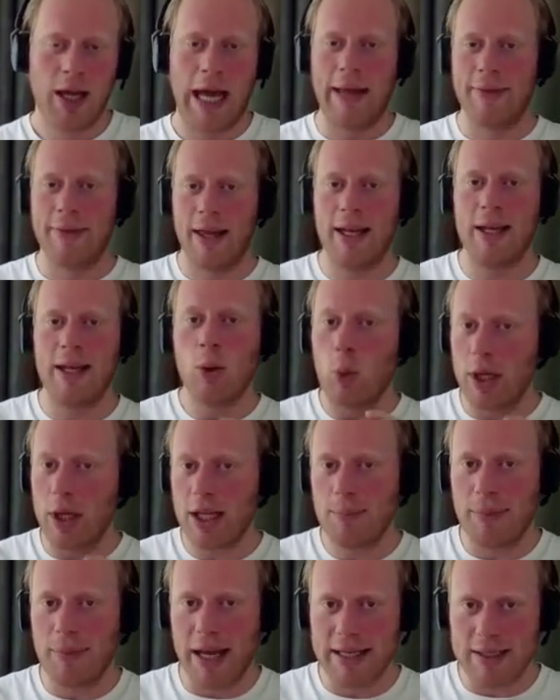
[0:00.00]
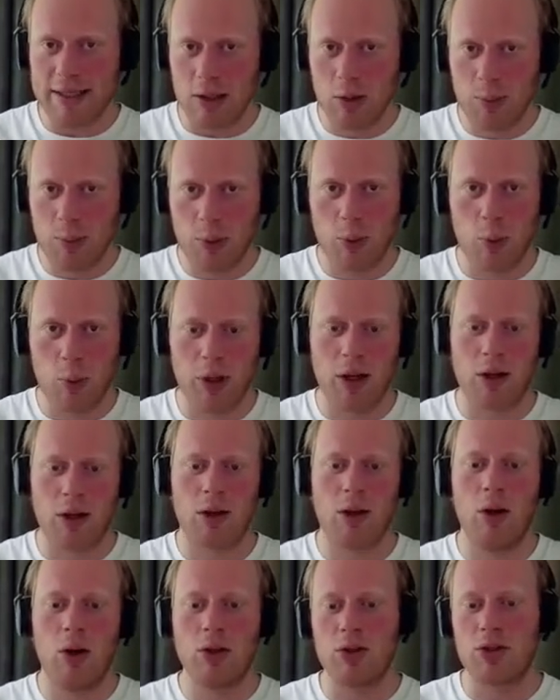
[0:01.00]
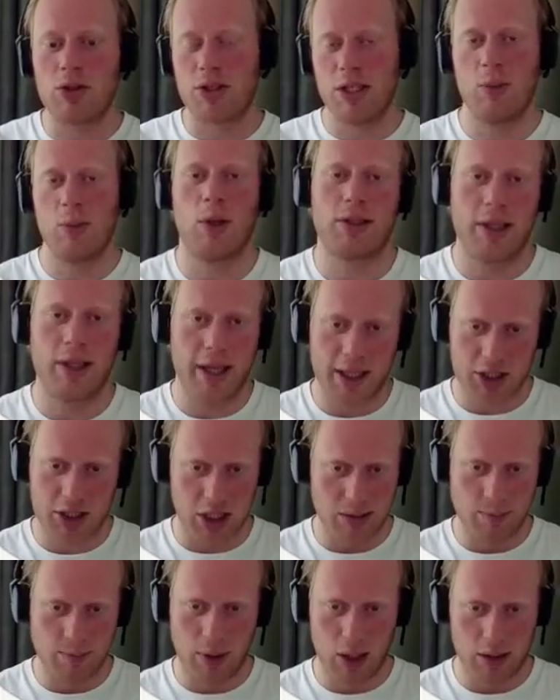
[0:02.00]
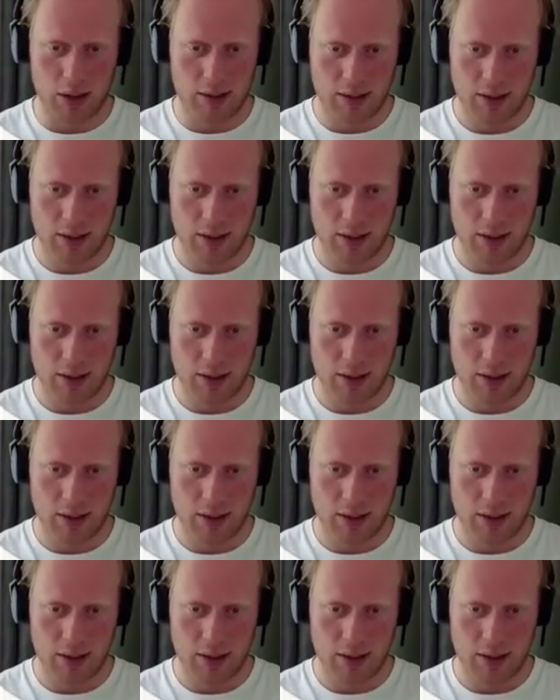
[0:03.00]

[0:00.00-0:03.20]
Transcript: And then within Baseloop, we are going to see what they actually bought.